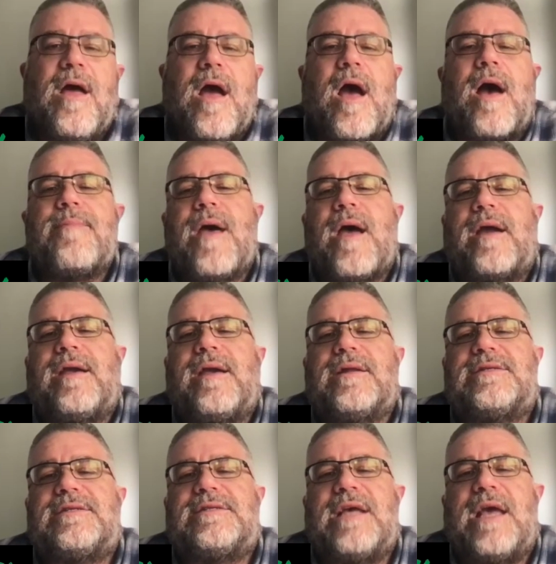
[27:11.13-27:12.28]
I'm not gonna
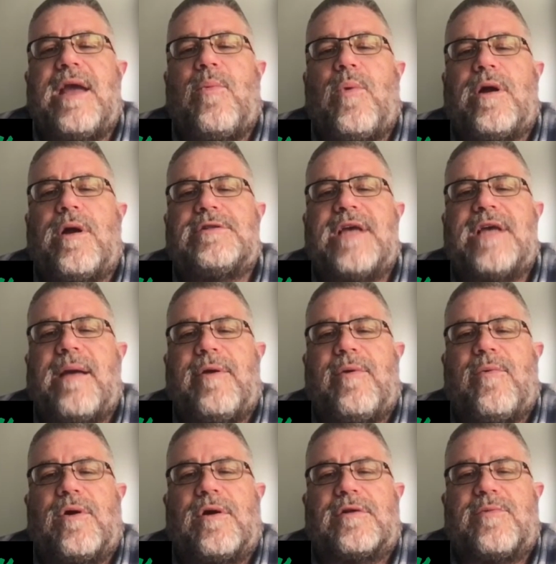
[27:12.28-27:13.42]
say where Tammy
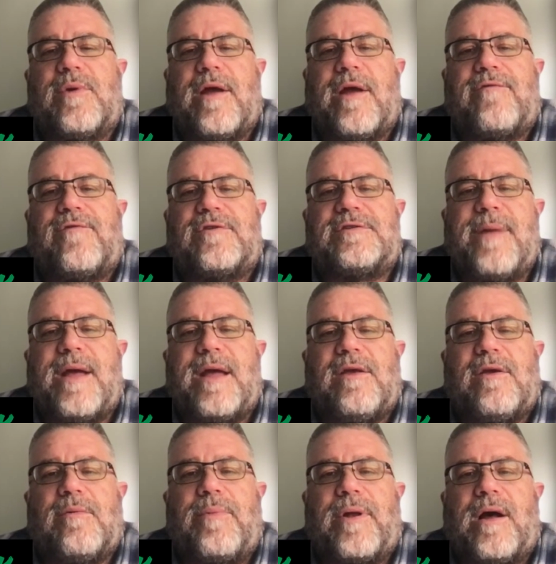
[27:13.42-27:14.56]
worked when I first met
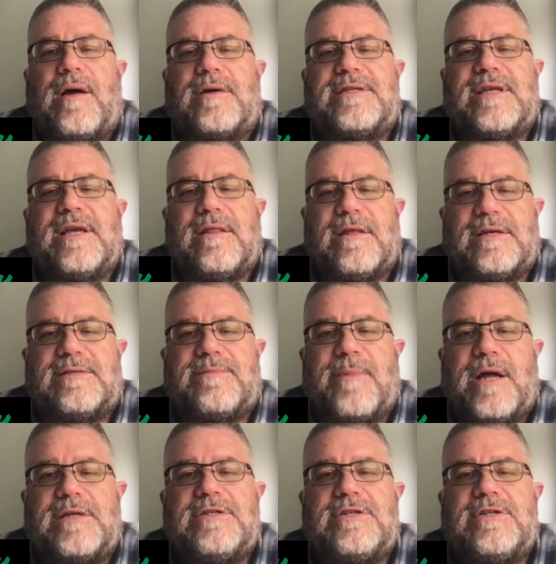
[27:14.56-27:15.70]
you, but I'll say this
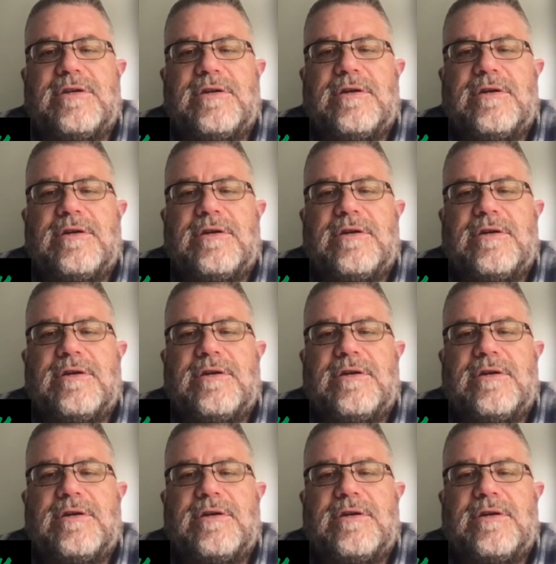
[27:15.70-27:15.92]
much.